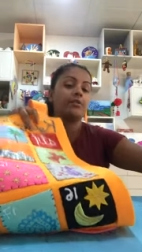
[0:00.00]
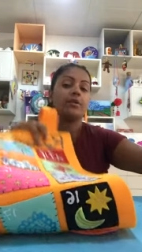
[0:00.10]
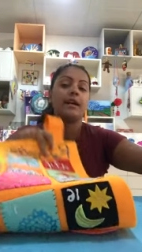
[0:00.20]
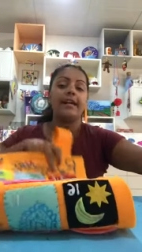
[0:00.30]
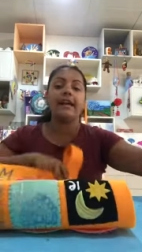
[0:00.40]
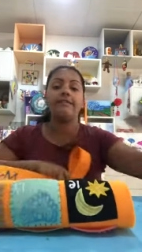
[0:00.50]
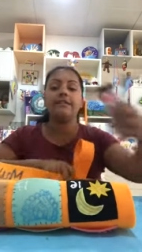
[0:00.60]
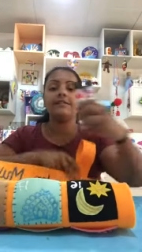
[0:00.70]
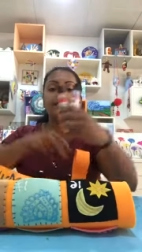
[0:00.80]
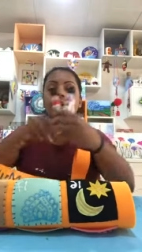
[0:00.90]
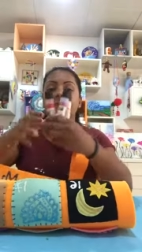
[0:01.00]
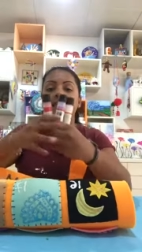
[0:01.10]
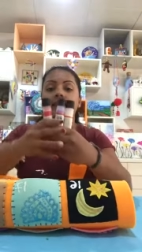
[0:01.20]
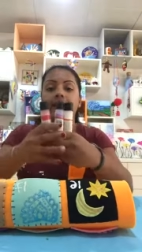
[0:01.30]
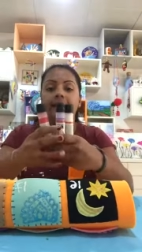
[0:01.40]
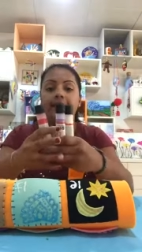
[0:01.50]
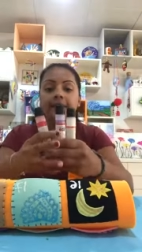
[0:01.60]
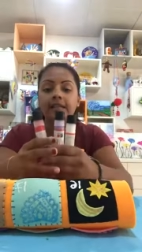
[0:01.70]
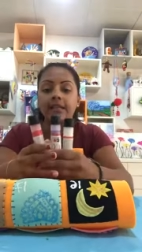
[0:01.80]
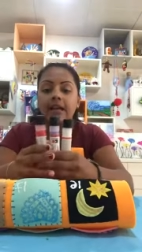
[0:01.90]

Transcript: So I have this fabric liner.